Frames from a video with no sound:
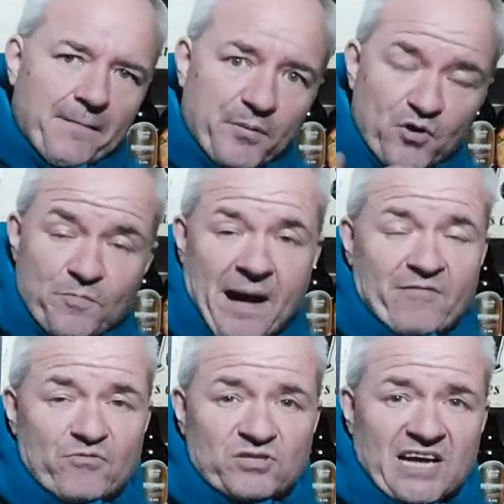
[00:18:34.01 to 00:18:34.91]
Blue
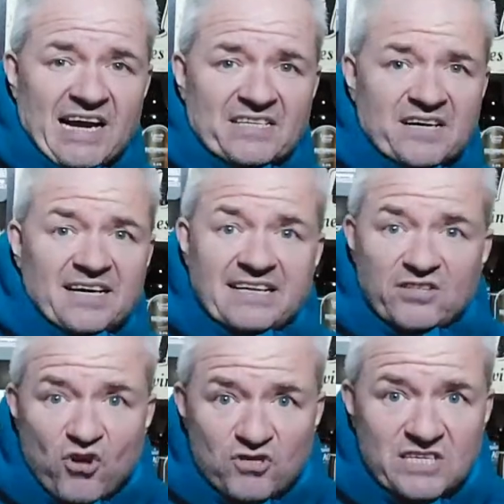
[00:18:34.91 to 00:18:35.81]
Barrel Cider in
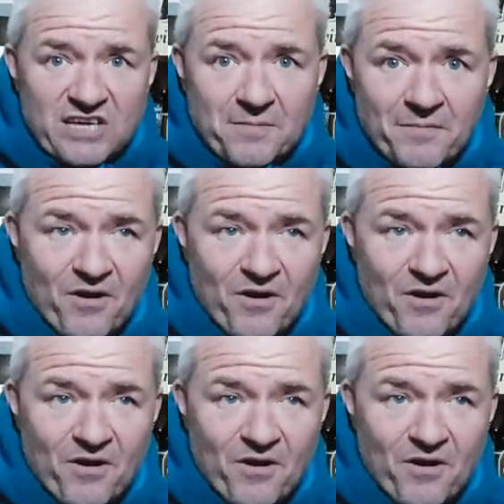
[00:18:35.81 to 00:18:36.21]
Nottingham,